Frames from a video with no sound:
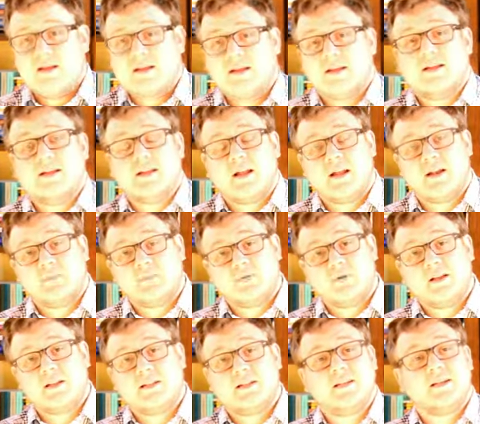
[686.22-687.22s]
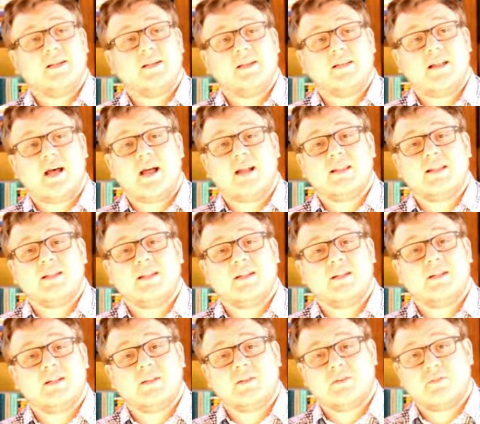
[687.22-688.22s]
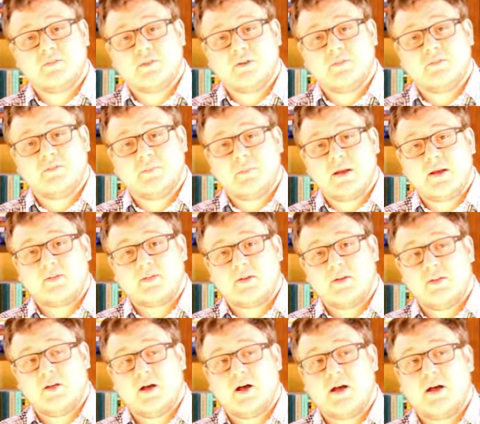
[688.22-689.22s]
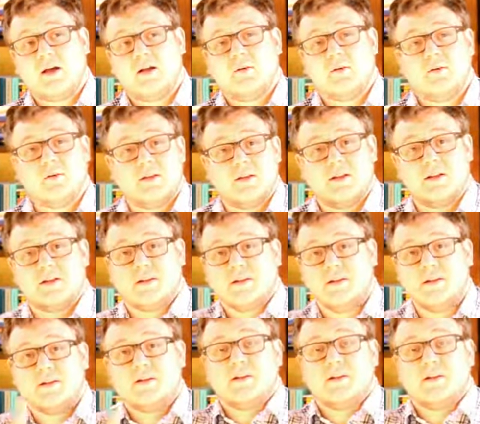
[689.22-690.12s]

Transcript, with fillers: He's not a priest and he's not as conservative about the law or as